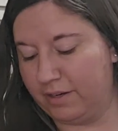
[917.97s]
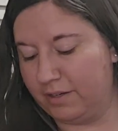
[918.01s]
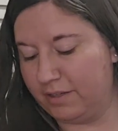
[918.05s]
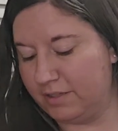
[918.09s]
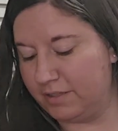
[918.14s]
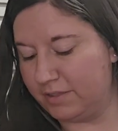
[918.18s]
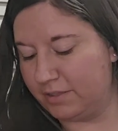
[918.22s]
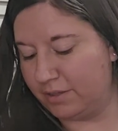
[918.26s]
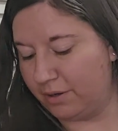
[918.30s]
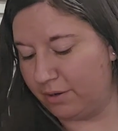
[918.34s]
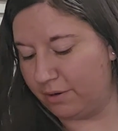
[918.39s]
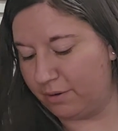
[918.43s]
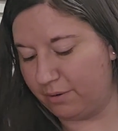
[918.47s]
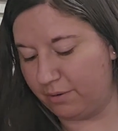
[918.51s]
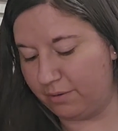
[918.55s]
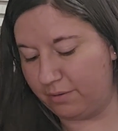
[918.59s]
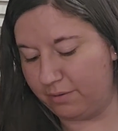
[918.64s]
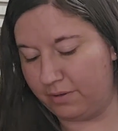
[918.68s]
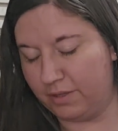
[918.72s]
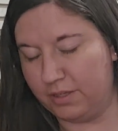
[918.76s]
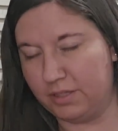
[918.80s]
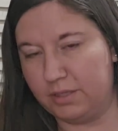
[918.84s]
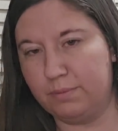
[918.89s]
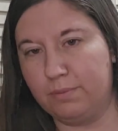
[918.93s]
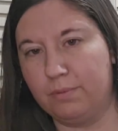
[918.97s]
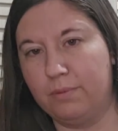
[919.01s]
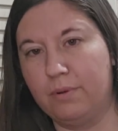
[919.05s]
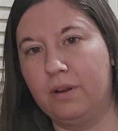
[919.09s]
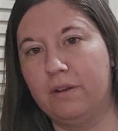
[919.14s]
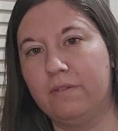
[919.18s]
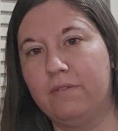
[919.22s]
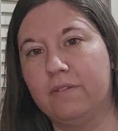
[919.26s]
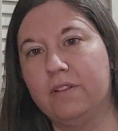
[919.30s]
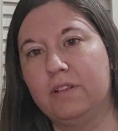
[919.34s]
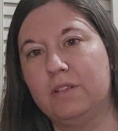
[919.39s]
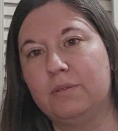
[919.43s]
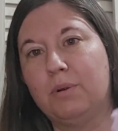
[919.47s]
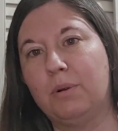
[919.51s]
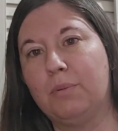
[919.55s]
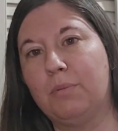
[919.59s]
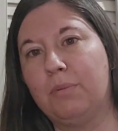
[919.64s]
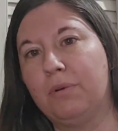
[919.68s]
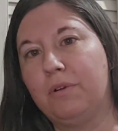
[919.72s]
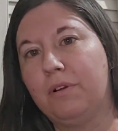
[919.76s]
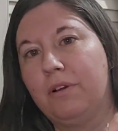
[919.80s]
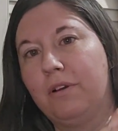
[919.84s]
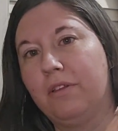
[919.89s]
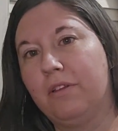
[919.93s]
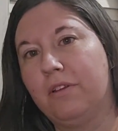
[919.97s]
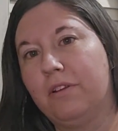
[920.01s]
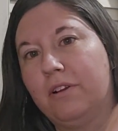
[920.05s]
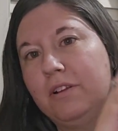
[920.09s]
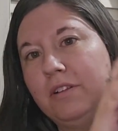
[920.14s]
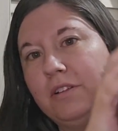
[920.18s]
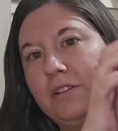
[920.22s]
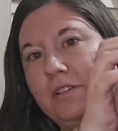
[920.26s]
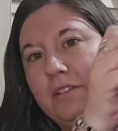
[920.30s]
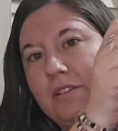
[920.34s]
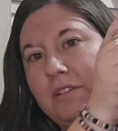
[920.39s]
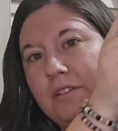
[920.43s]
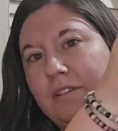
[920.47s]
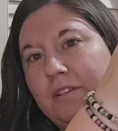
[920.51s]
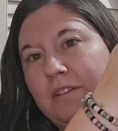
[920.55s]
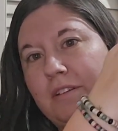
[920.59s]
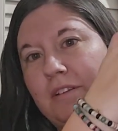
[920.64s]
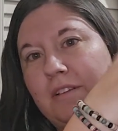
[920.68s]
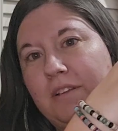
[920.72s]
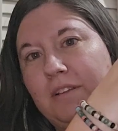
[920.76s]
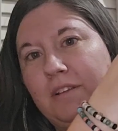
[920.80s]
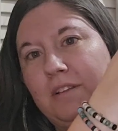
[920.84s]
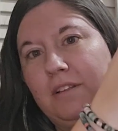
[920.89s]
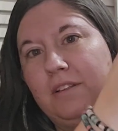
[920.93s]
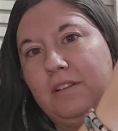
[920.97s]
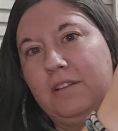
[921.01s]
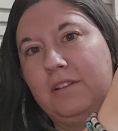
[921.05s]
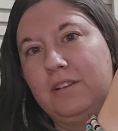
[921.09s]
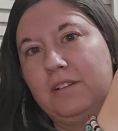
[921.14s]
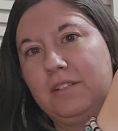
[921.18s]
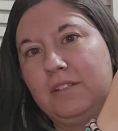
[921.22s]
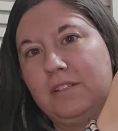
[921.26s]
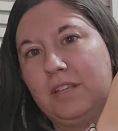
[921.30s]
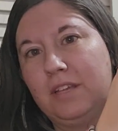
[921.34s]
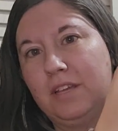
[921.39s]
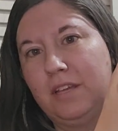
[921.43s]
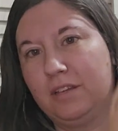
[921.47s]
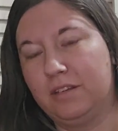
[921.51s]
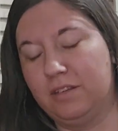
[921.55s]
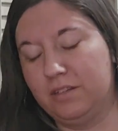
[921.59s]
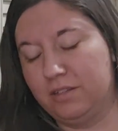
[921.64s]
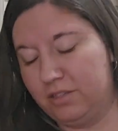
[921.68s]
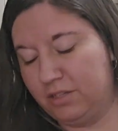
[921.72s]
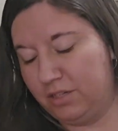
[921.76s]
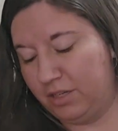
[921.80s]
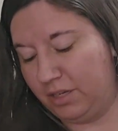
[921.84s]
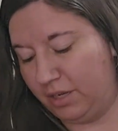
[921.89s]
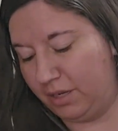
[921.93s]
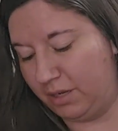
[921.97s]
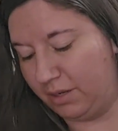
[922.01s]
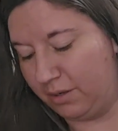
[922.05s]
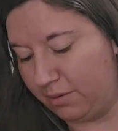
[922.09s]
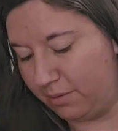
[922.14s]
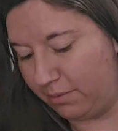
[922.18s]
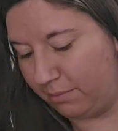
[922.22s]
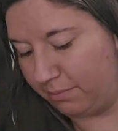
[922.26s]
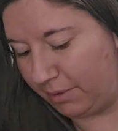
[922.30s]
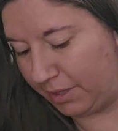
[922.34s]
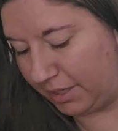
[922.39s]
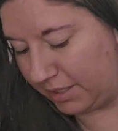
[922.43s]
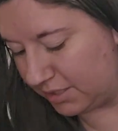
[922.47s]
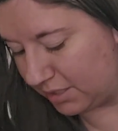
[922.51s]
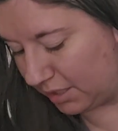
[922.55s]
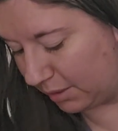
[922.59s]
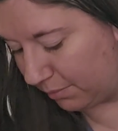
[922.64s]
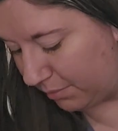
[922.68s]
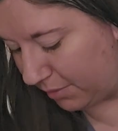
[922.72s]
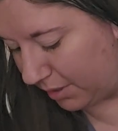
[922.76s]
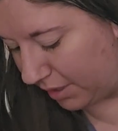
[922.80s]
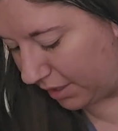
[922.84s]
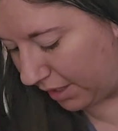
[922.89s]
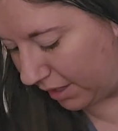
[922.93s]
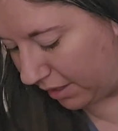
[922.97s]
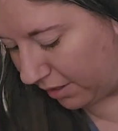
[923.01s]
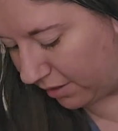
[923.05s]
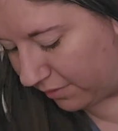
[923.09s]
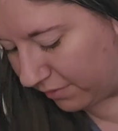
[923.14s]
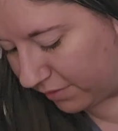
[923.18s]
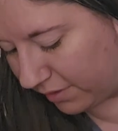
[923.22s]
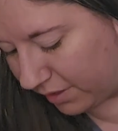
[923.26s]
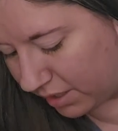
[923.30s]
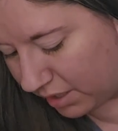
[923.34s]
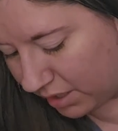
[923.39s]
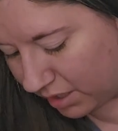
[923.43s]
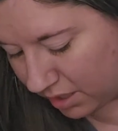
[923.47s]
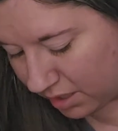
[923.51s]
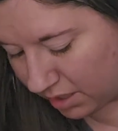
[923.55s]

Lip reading: So this, whatever this purple color is, it looks like she made something out of it.